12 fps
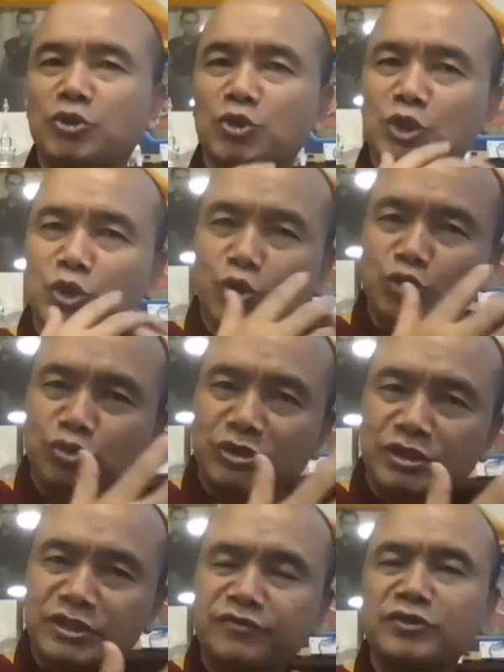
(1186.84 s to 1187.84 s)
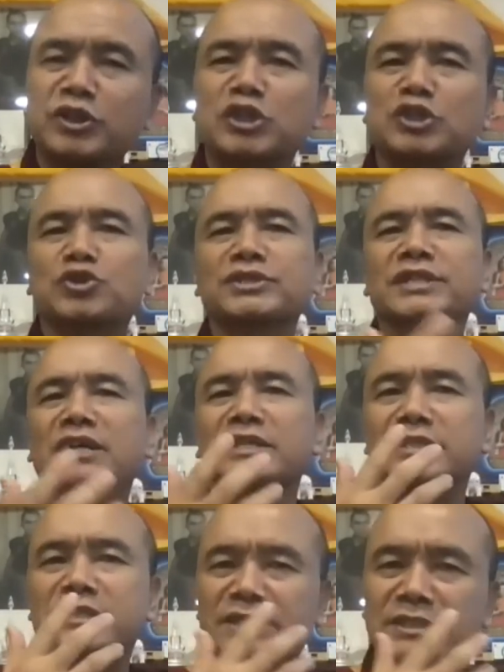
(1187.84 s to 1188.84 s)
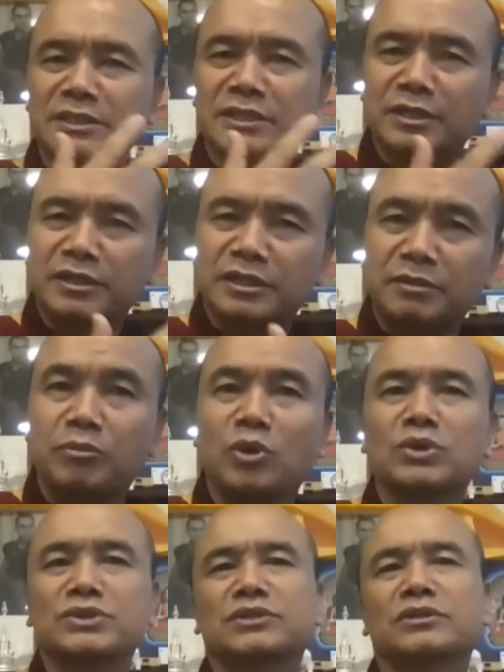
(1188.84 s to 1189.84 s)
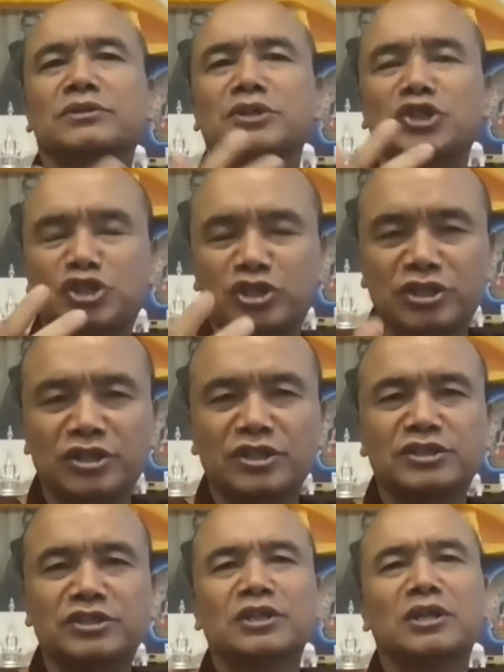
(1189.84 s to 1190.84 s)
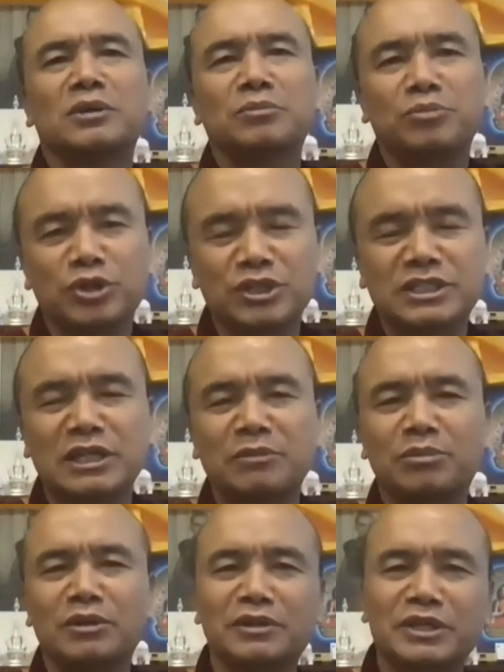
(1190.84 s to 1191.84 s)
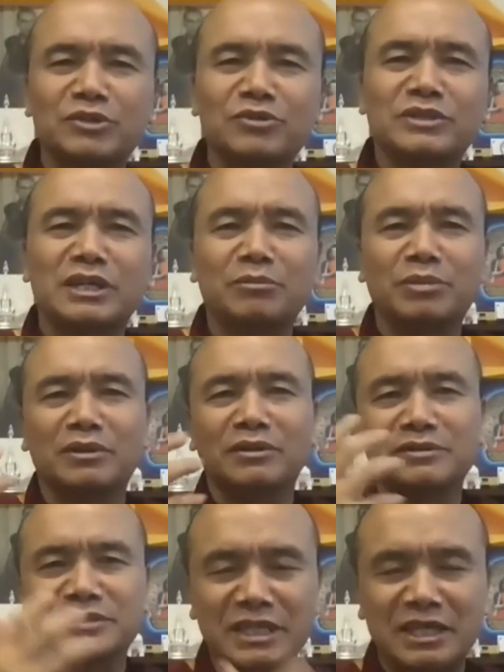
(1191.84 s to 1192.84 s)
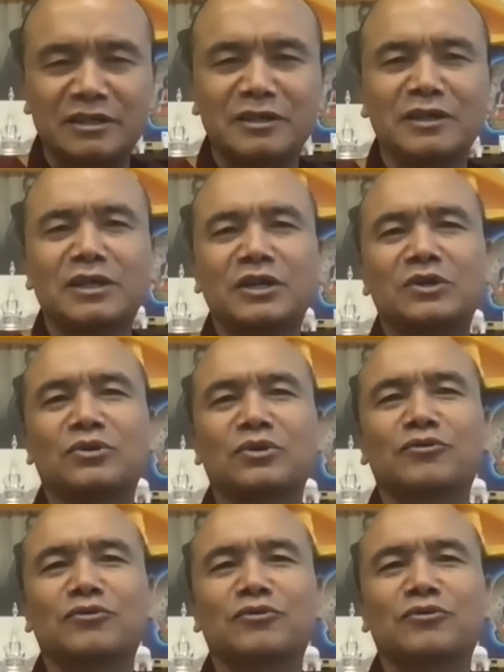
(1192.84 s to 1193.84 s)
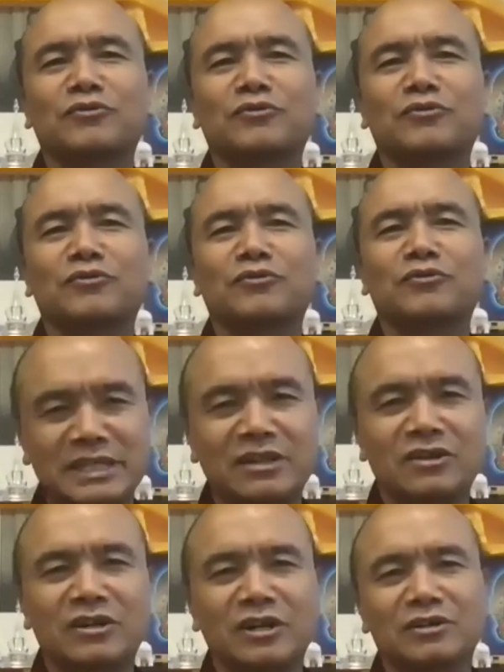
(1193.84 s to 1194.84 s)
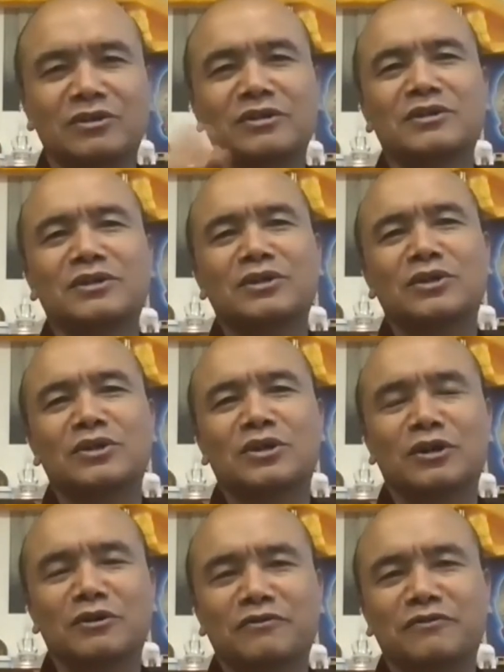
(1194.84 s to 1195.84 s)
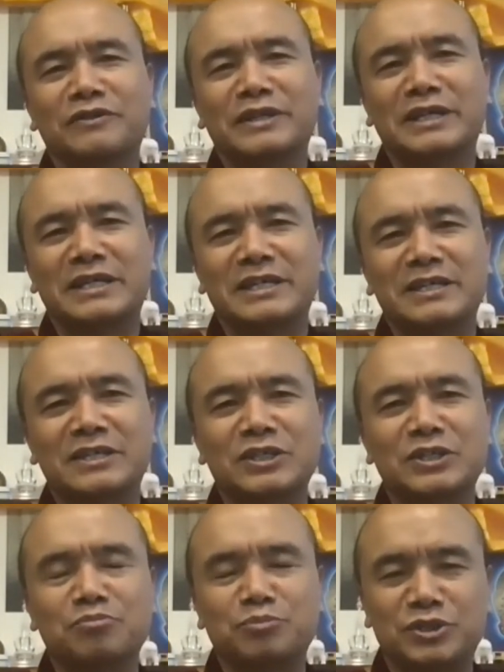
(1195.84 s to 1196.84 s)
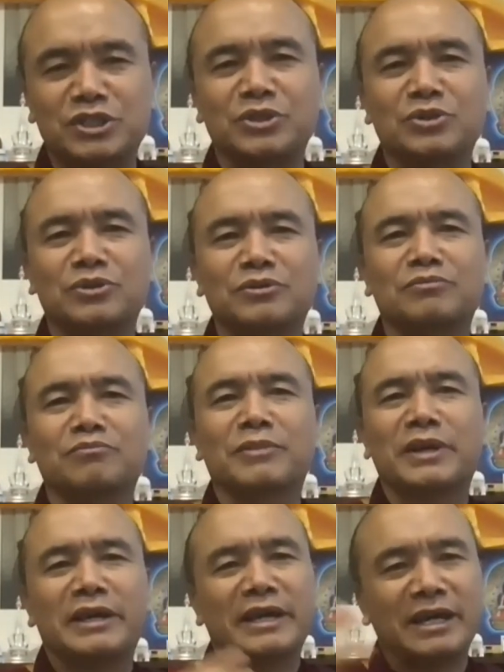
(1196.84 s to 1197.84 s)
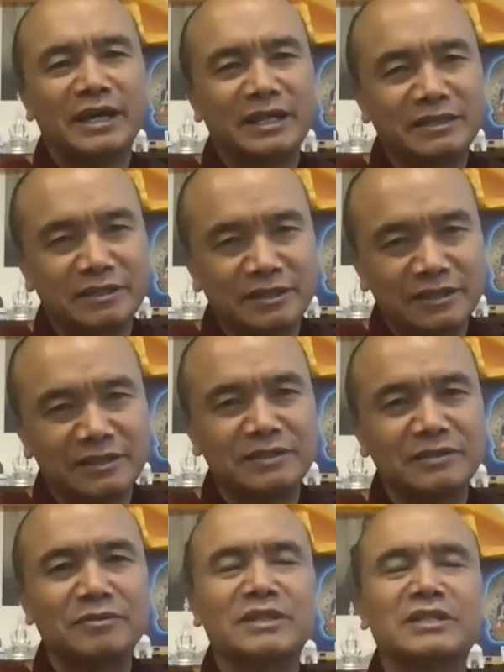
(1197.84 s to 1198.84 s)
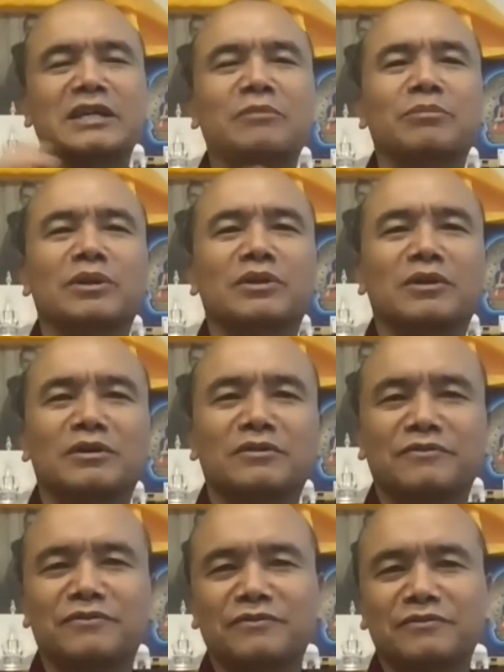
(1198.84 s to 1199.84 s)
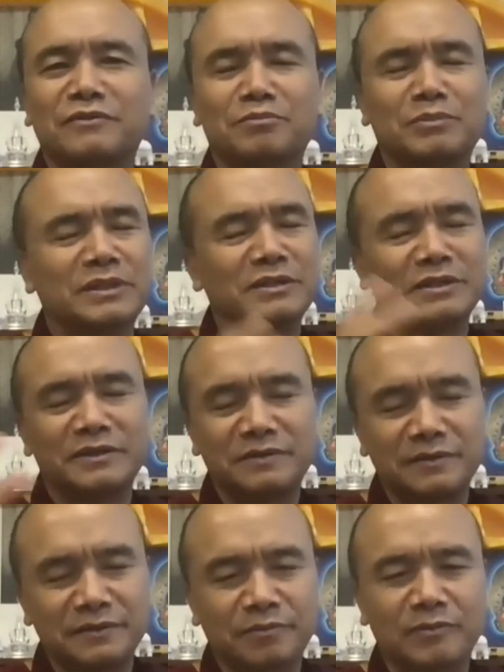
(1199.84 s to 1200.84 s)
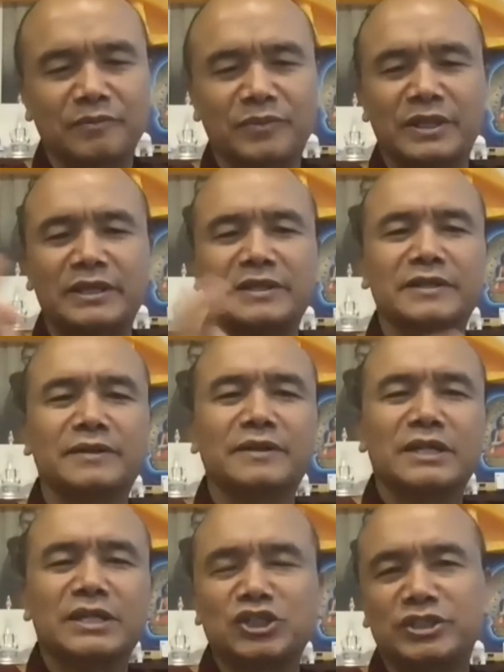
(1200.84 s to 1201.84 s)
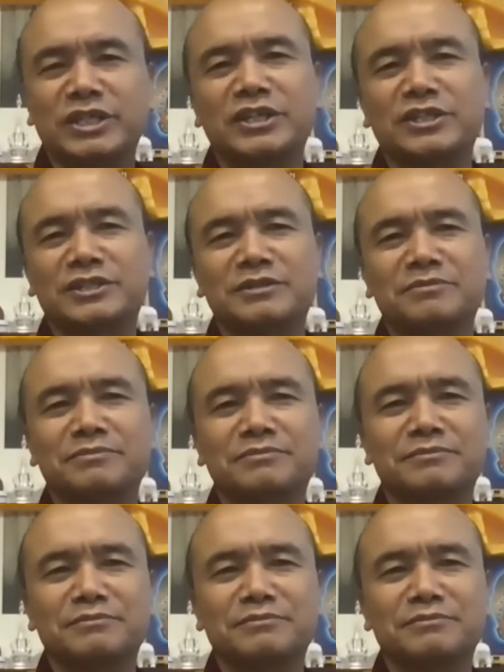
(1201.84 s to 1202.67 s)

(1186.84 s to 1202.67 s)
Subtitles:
go to the different religious sites, the mosque, church, Buddhist temple, Hindu temple, Sikh Gurudwara, synagogue of the Jew, and the temple of the Jainism,